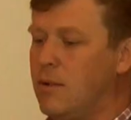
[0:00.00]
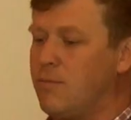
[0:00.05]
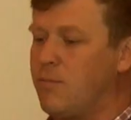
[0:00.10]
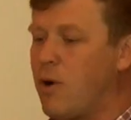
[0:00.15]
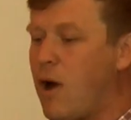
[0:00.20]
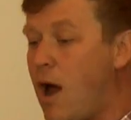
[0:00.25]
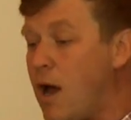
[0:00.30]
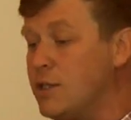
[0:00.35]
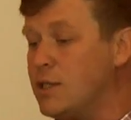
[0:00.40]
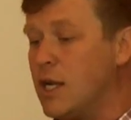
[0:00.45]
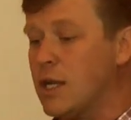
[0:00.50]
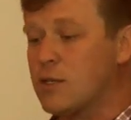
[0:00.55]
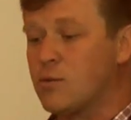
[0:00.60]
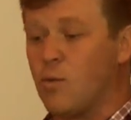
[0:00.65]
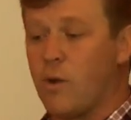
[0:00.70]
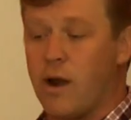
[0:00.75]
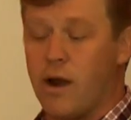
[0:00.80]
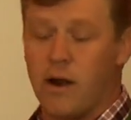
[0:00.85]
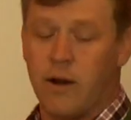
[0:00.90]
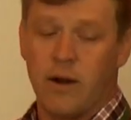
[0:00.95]
projects
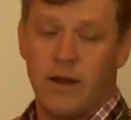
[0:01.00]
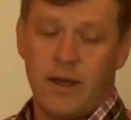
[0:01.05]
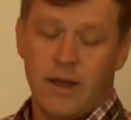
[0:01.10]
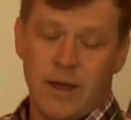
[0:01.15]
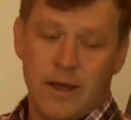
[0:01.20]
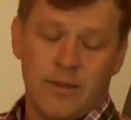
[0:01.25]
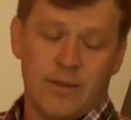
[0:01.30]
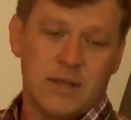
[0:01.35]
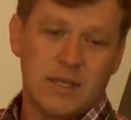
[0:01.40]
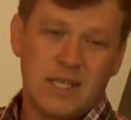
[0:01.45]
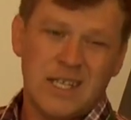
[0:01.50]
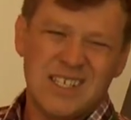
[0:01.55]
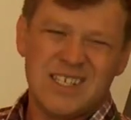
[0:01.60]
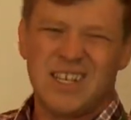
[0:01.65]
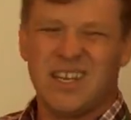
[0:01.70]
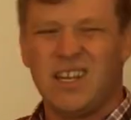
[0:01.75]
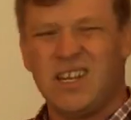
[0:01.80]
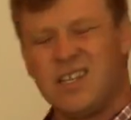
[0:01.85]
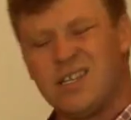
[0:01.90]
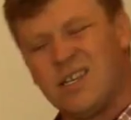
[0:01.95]
where the
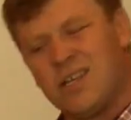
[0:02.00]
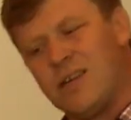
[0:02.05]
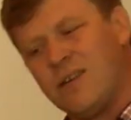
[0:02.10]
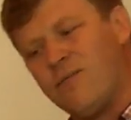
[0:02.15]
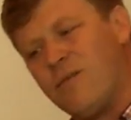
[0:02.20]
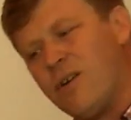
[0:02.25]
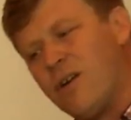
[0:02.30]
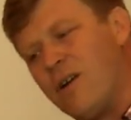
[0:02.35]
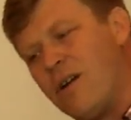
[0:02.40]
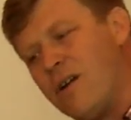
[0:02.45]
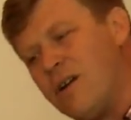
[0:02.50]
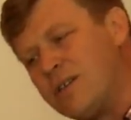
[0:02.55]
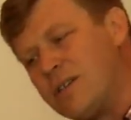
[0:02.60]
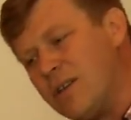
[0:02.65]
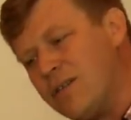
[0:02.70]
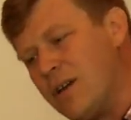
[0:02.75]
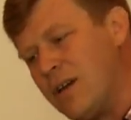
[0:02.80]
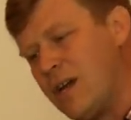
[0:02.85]
DC-DC converters and